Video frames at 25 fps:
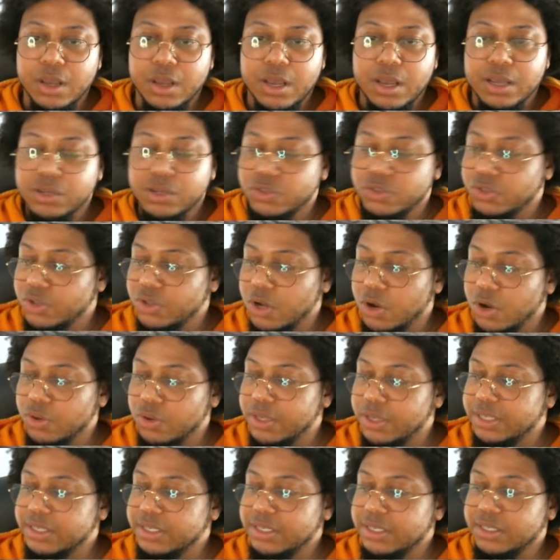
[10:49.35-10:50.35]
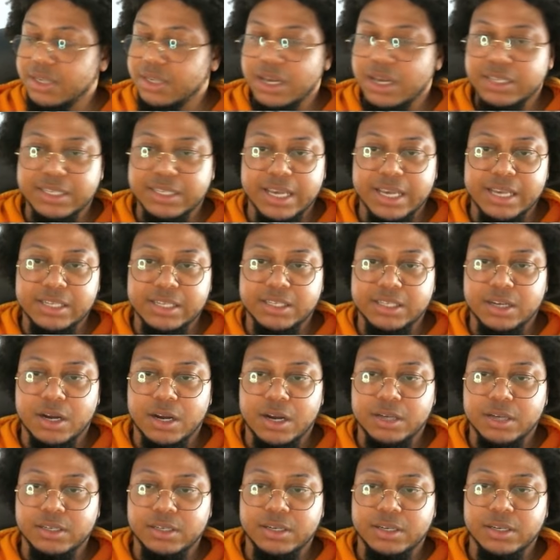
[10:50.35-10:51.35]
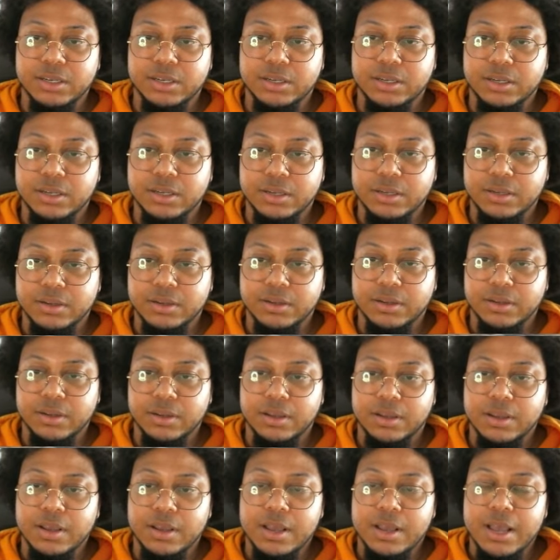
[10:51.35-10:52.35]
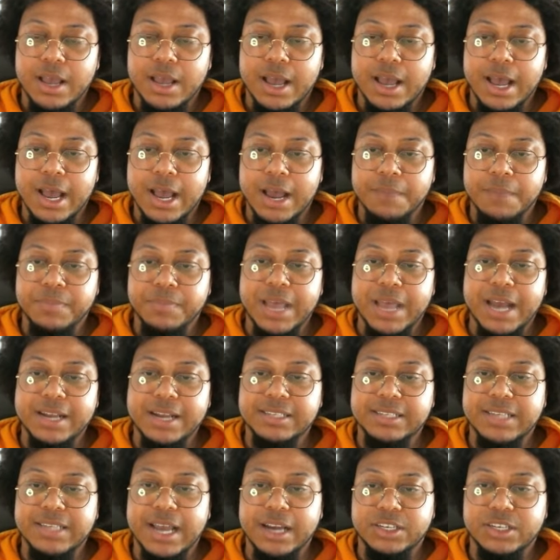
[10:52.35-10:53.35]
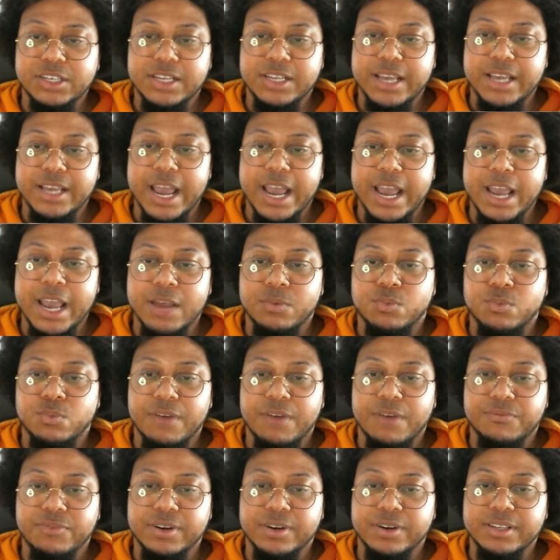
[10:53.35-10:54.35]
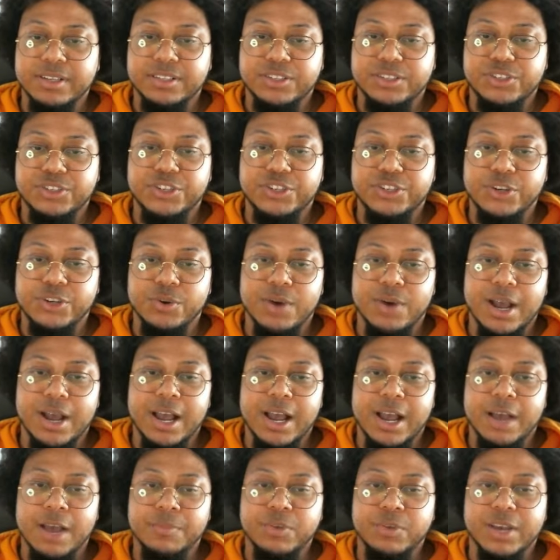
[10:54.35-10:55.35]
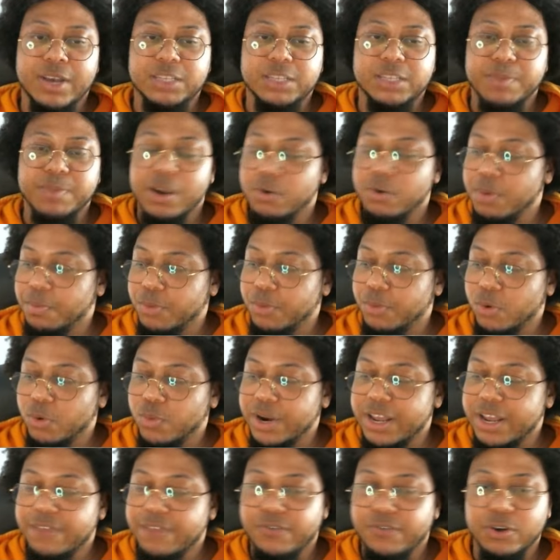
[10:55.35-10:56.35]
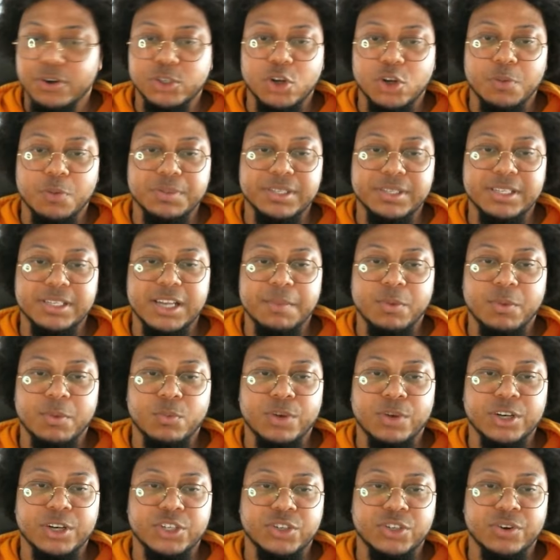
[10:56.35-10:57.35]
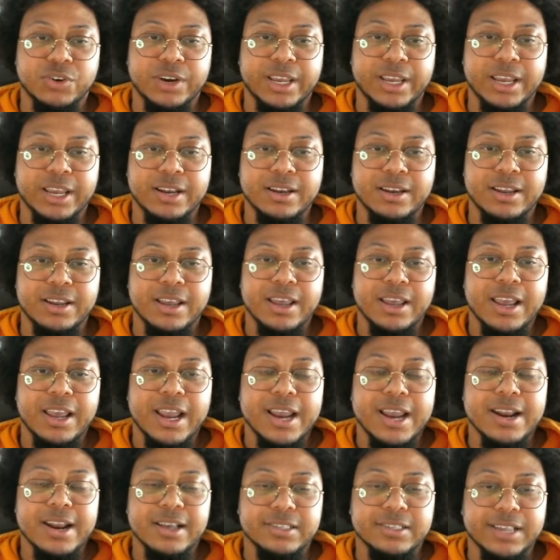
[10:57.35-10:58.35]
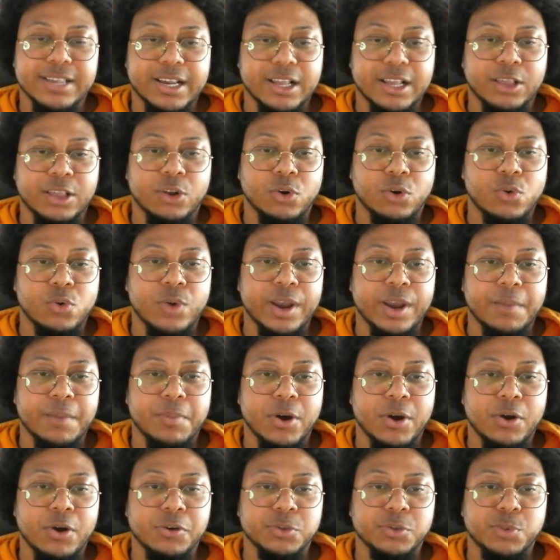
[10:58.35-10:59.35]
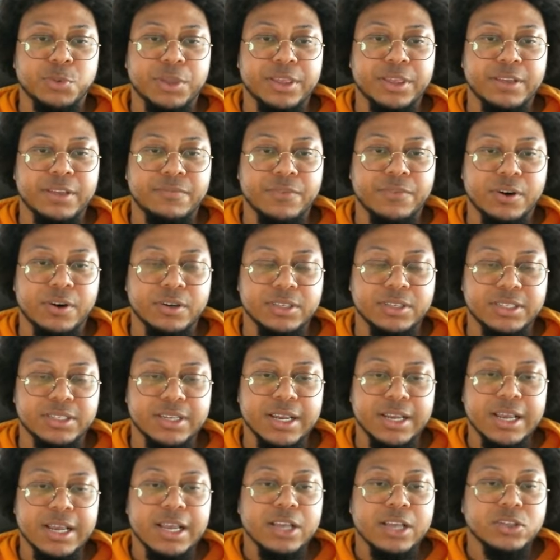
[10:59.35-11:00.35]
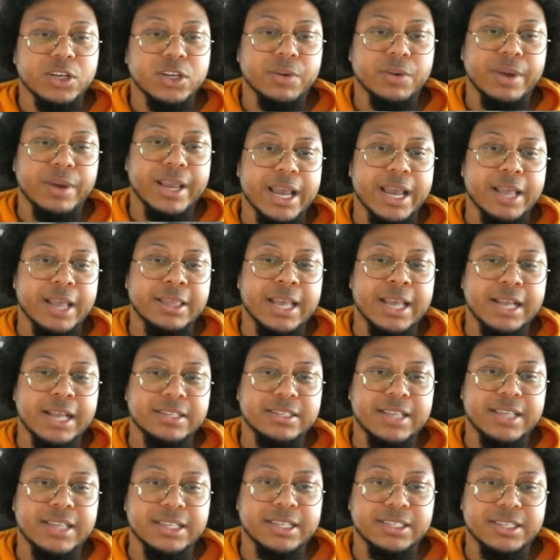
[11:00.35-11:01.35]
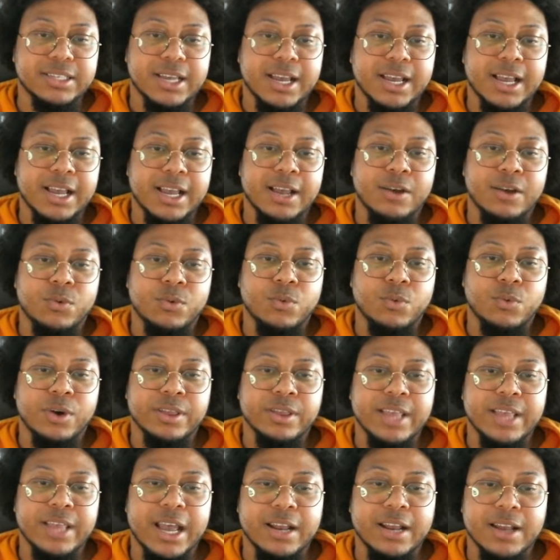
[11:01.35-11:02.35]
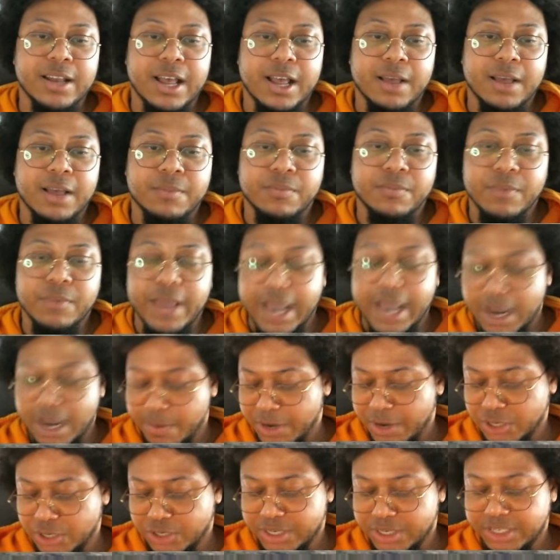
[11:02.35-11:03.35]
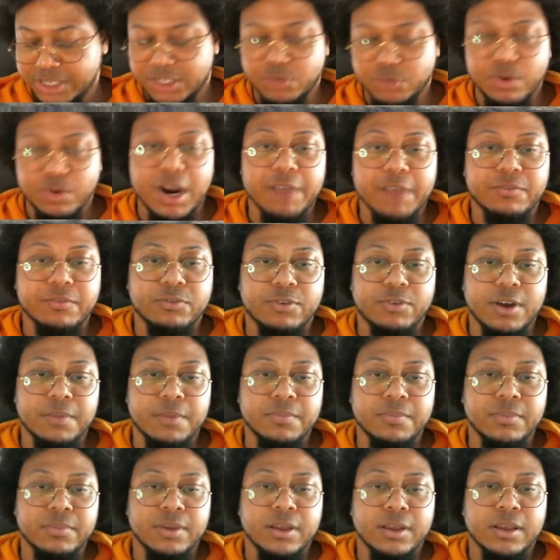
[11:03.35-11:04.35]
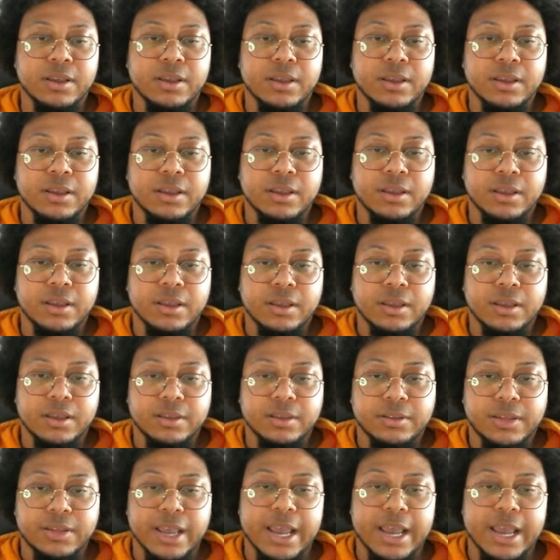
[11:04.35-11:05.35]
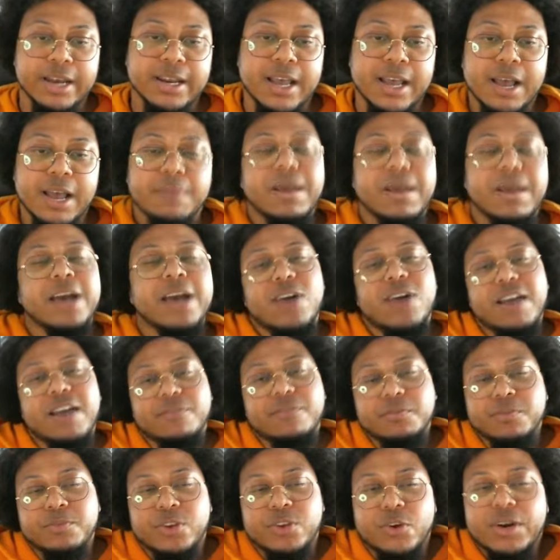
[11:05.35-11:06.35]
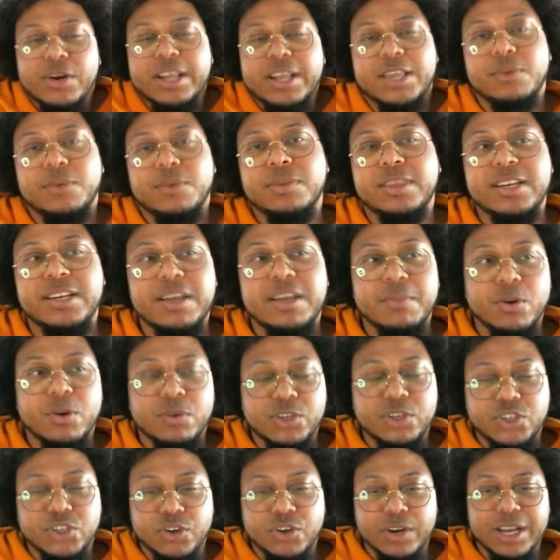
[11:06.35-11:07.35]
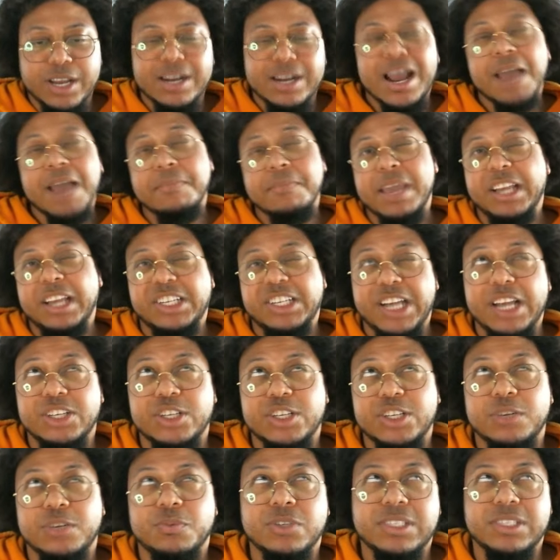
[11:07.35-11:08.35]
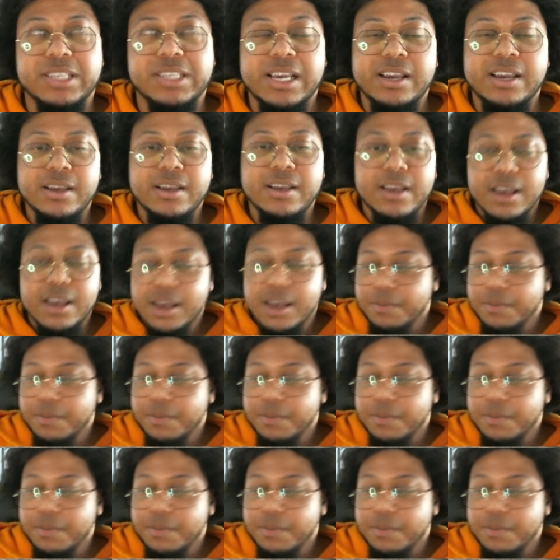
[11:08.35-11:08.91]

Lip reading: So this is Sasuke's taunt. That is actually a reference to, you guys may remember when he first opens the Demon Wind Shuriken. He does like a little quick pose with it first. So anyway, that's where that animation is derived from. And I don't have him do anything with the Demon Wind Shuriken. I may change it, we'll see.